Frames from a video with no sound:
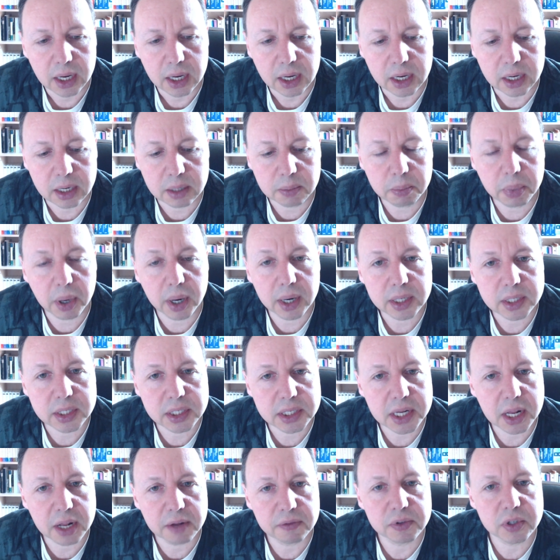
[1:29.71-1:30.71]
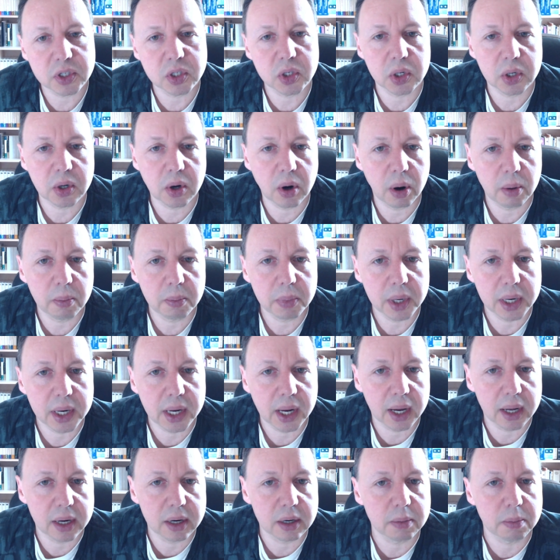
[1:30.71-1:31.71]
it by itself is not
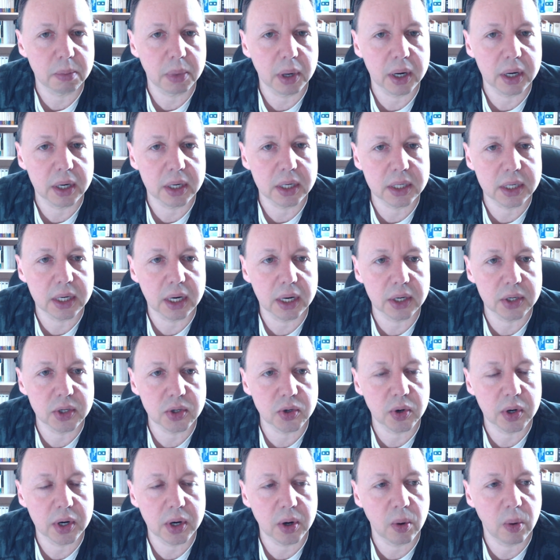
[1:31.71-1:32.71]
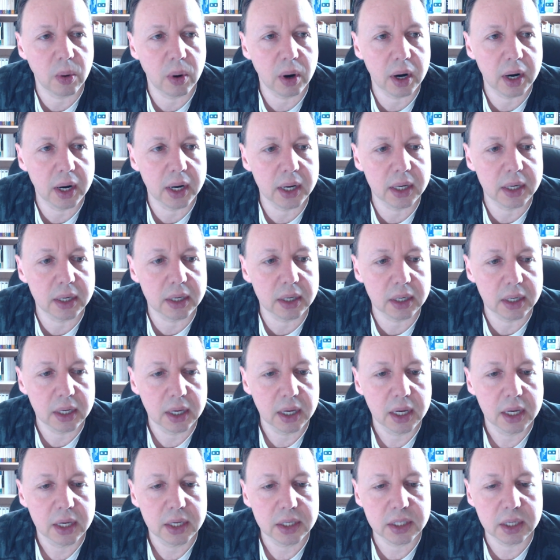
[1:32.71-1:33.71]
complicated, but it does require
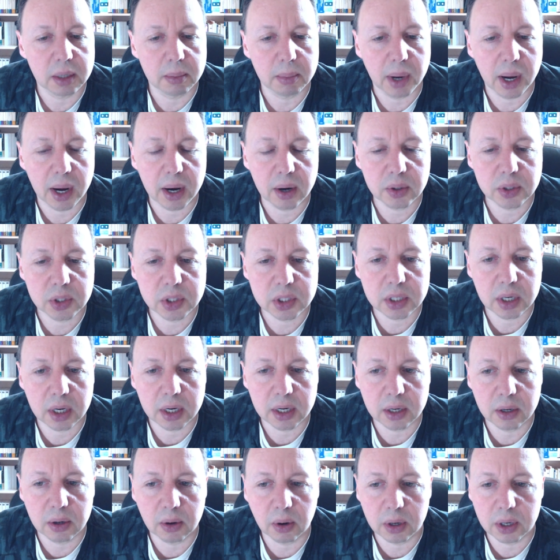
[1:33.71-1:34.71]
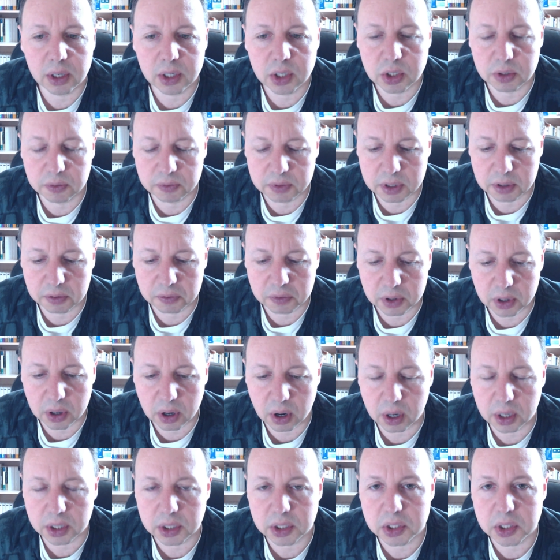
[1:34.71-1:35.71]
some outside knowledge of different
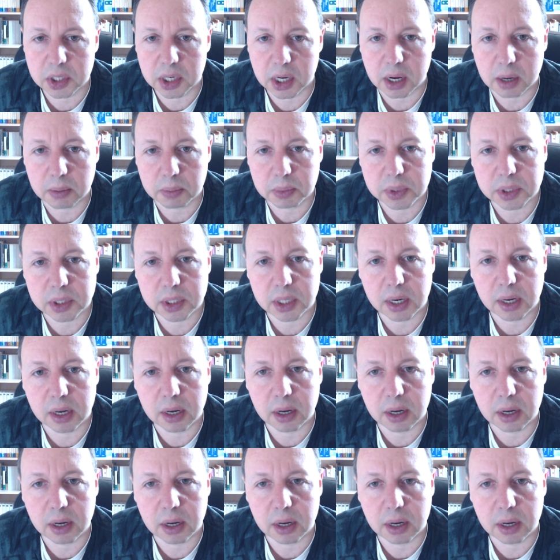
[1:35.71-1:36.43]
concepts.